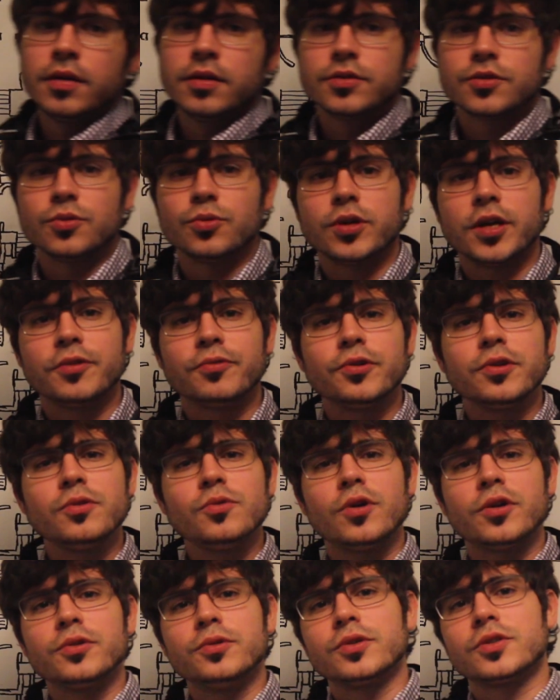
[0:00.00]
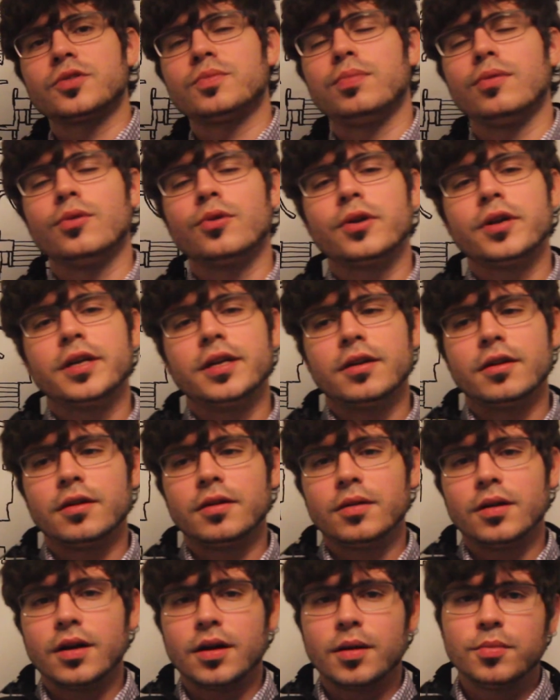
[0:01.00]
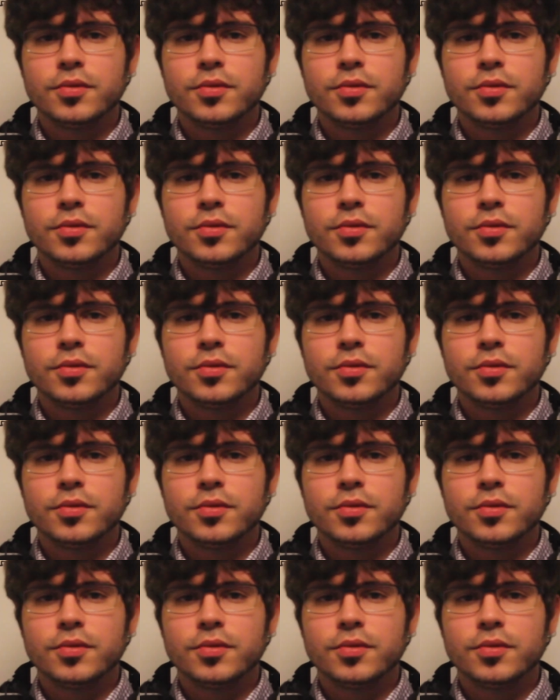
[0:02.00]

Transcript: So what I really want to explore here